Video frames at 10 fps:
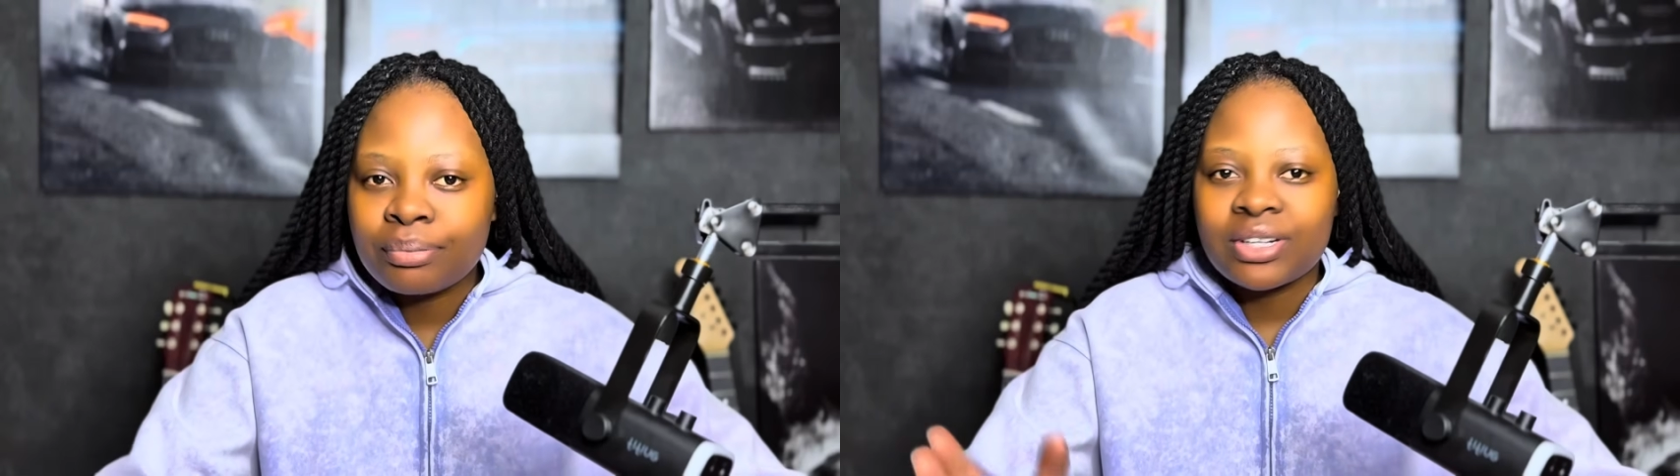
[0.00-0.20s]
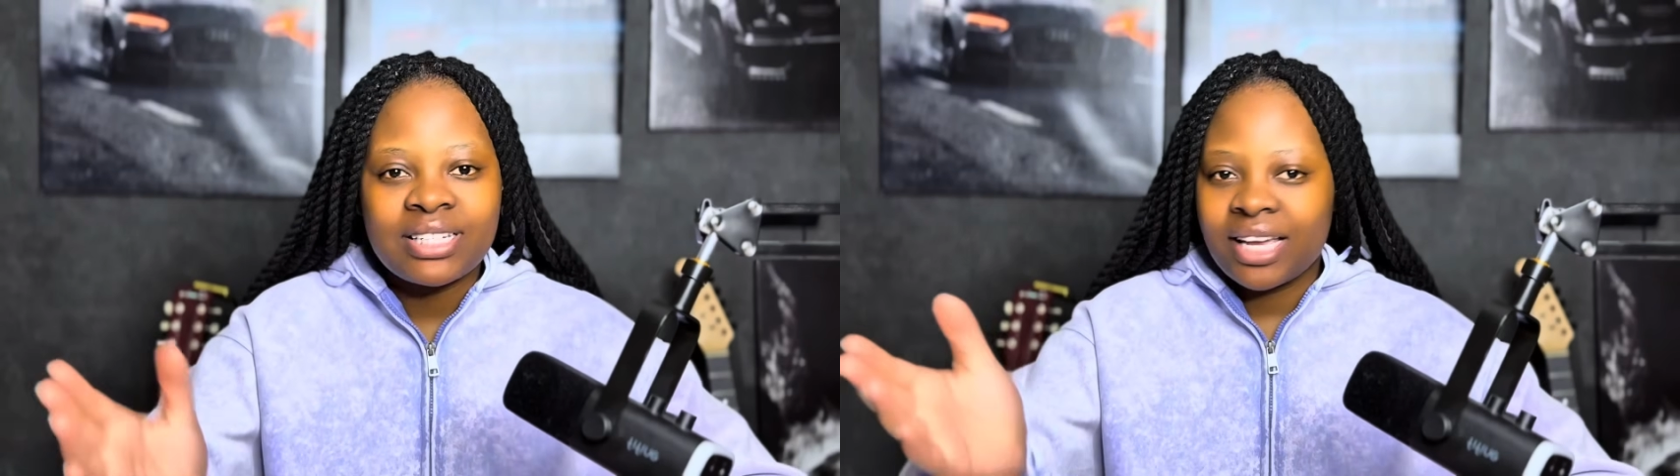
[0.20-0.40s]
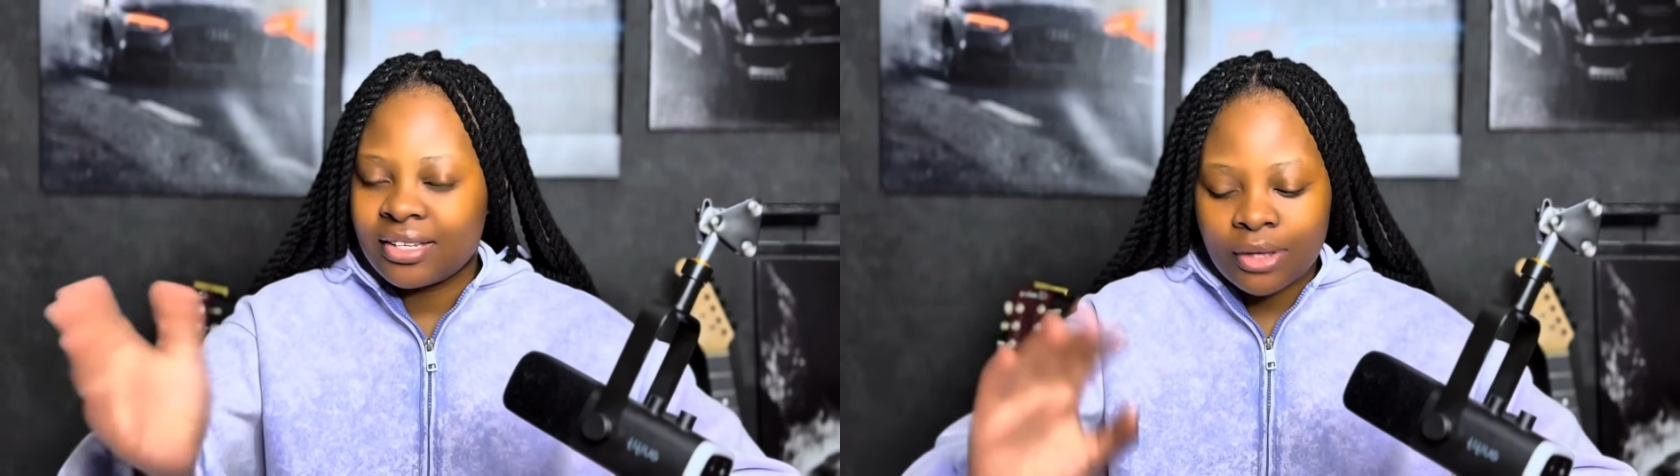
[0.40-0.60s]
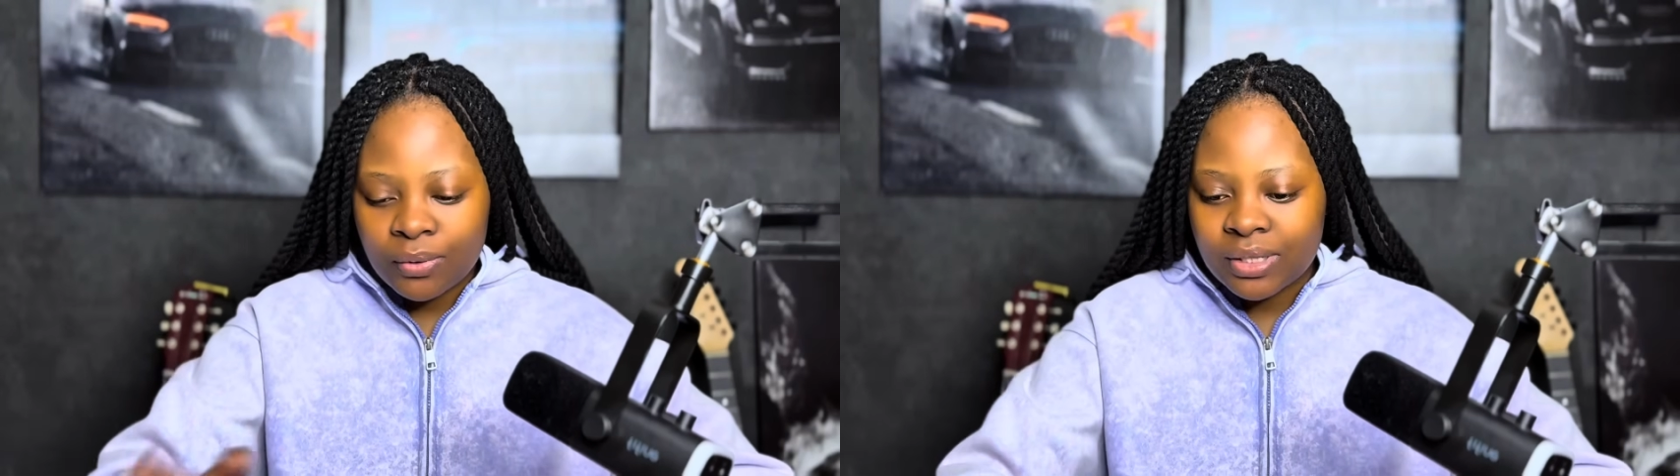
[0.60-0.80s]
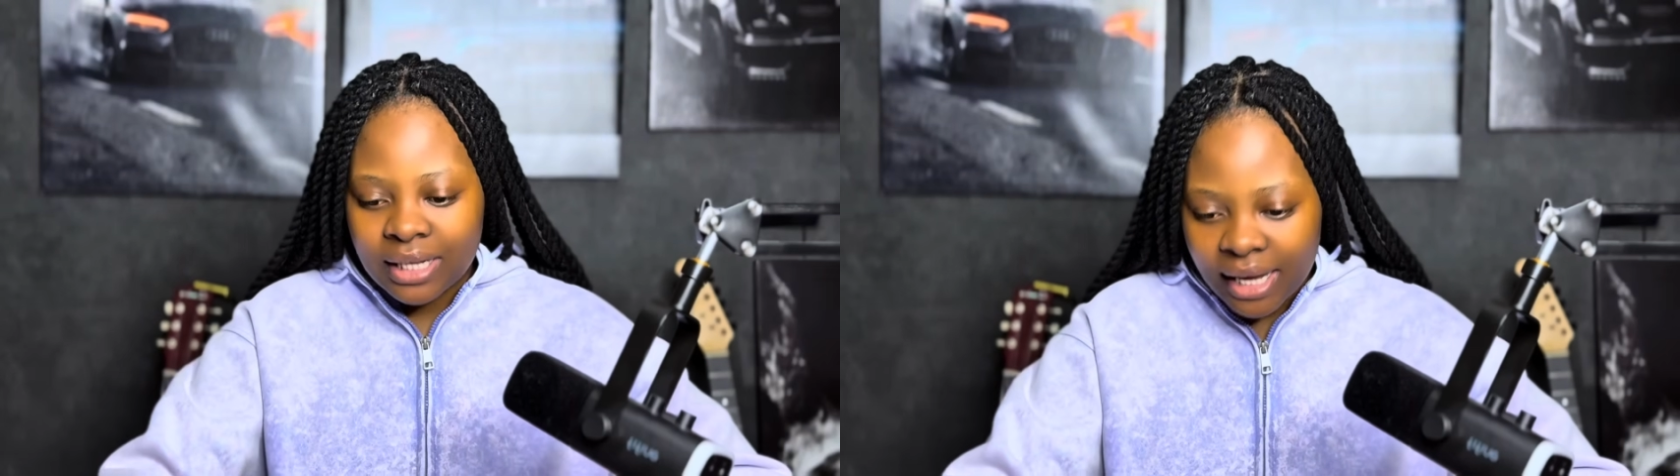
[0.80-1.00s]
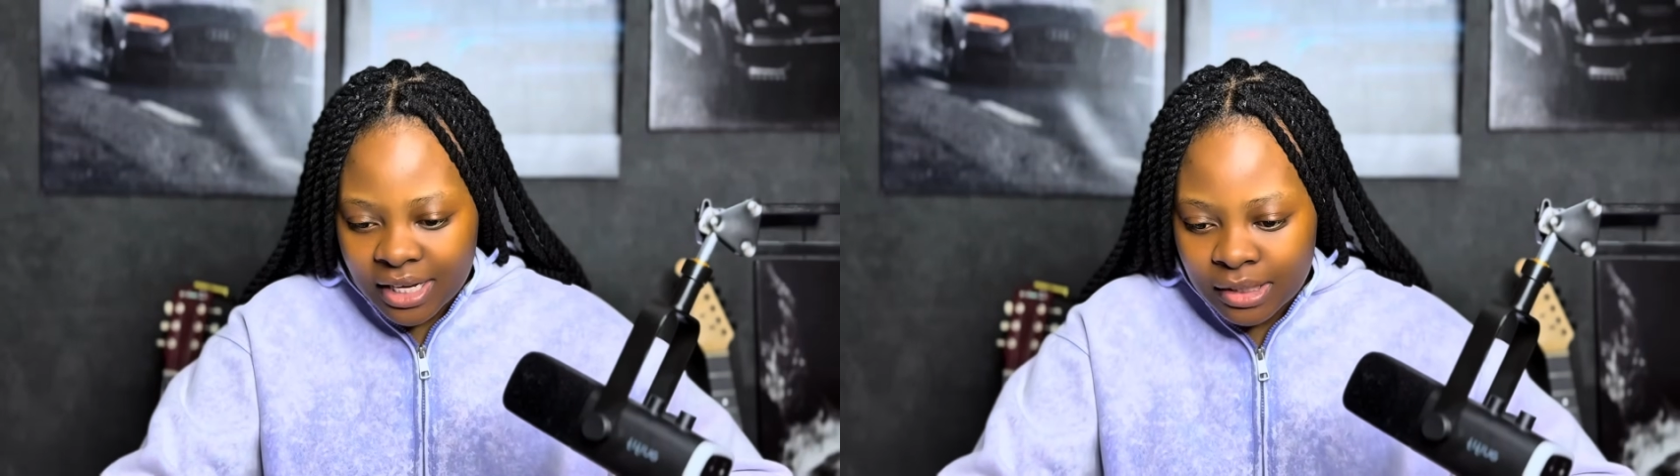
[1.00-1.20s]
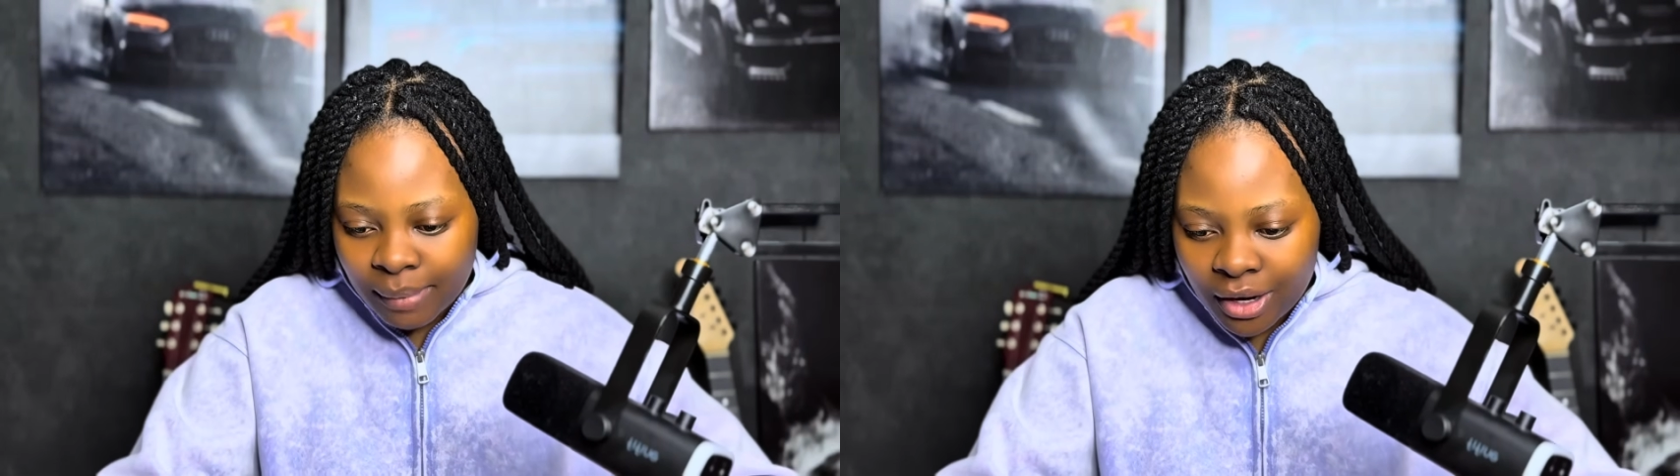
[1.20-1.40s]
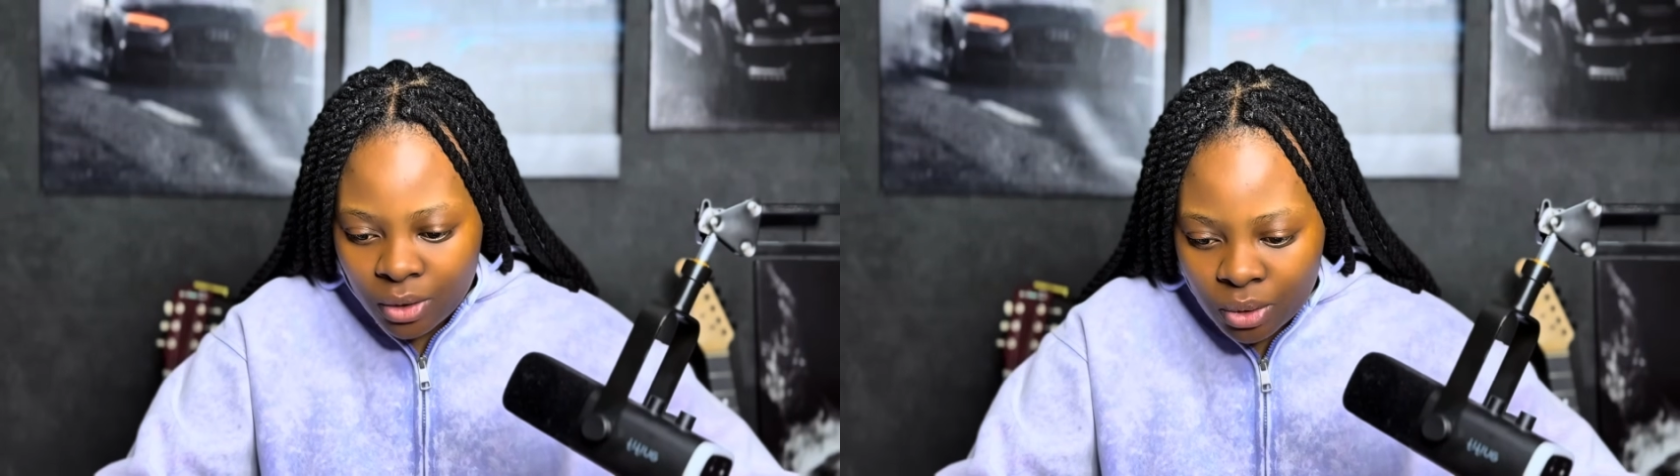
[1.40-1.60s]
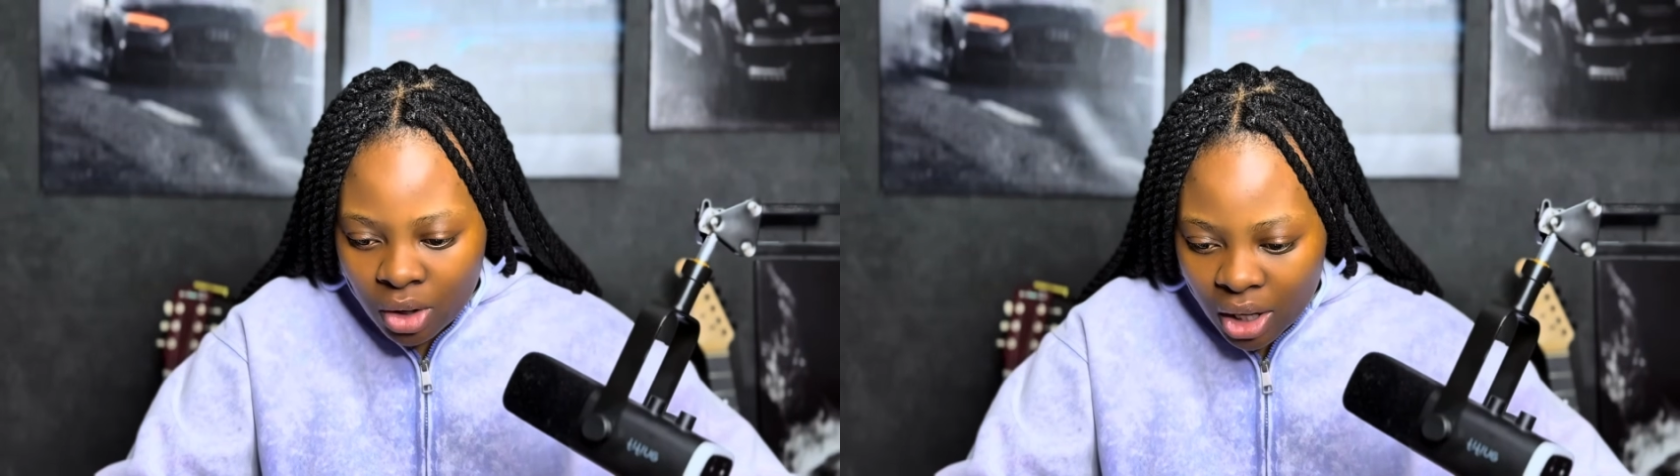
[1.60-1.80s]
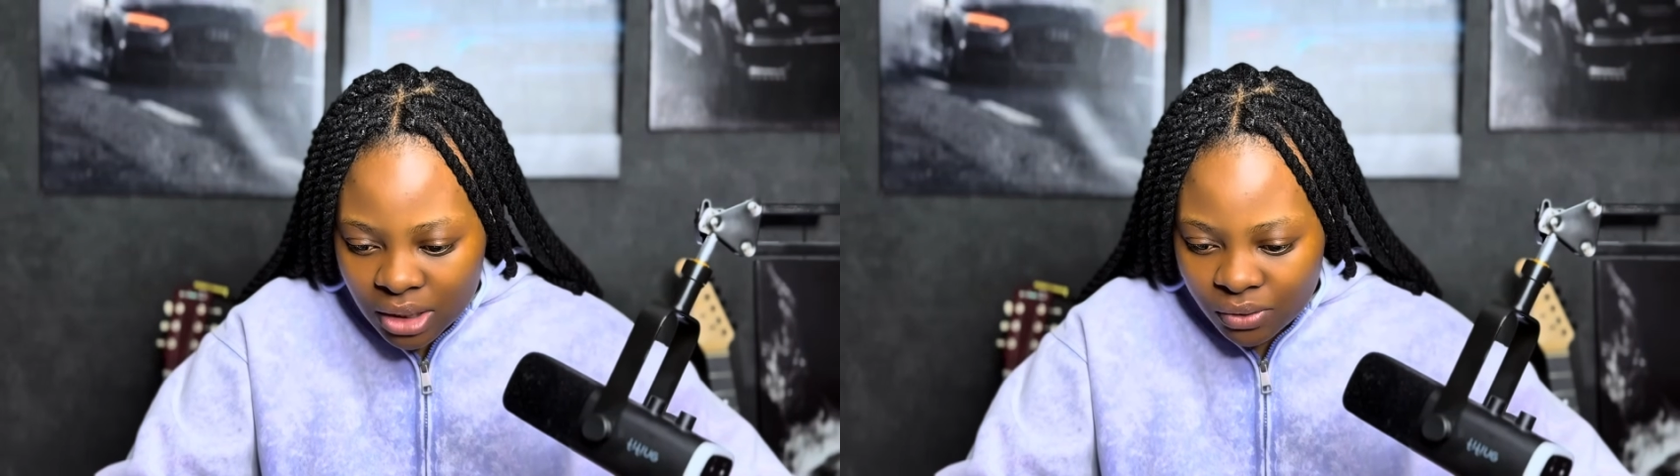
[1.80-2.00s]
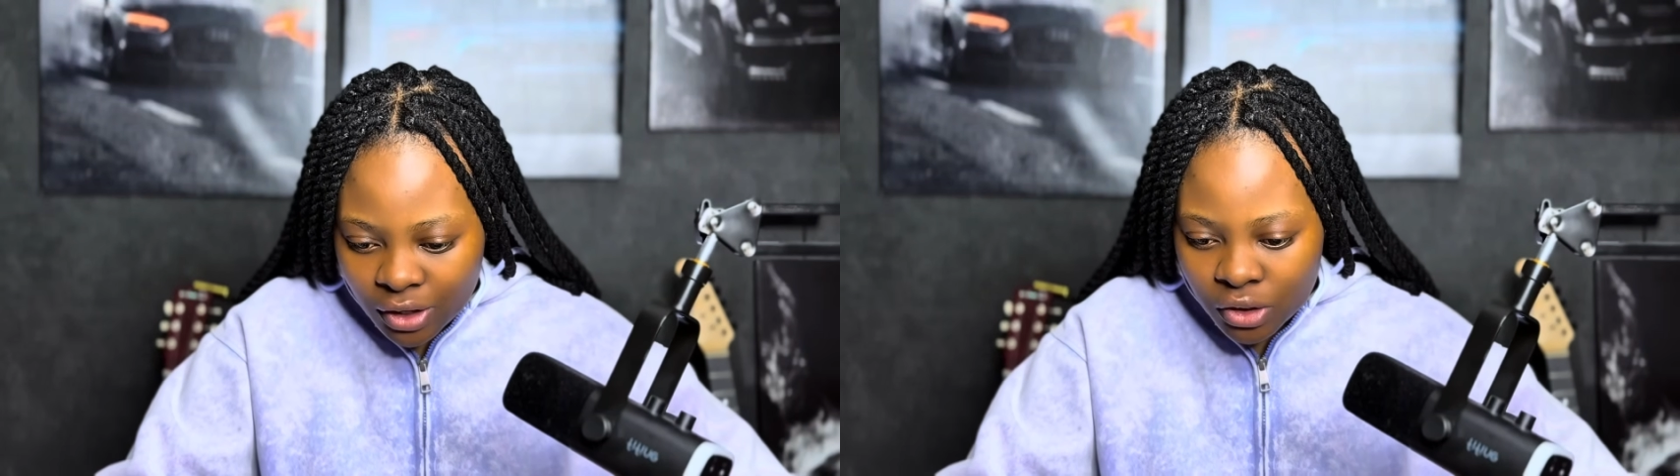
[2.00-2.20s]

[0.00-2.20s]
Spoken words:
protect those gains by all costs, right?